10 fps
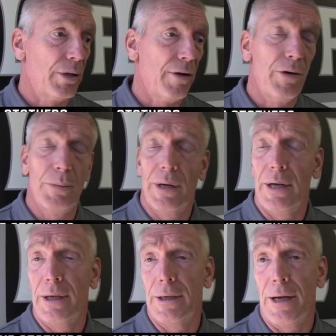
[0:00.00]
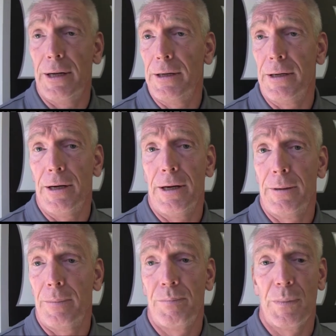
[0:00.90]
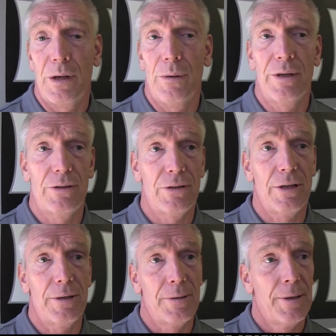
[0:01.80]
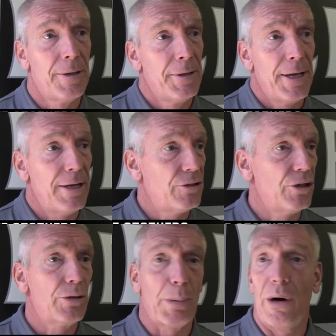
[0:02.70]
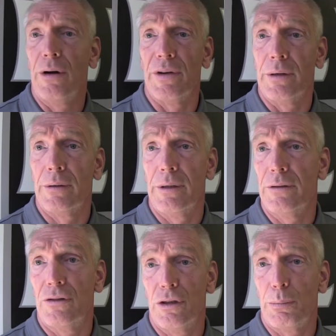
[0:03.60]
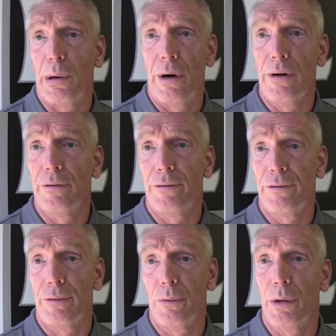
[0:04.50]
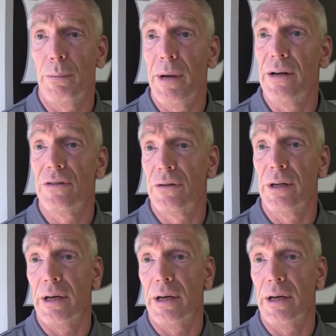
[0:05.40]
everybody, and you know, it's just part of it. It's just part of what makes the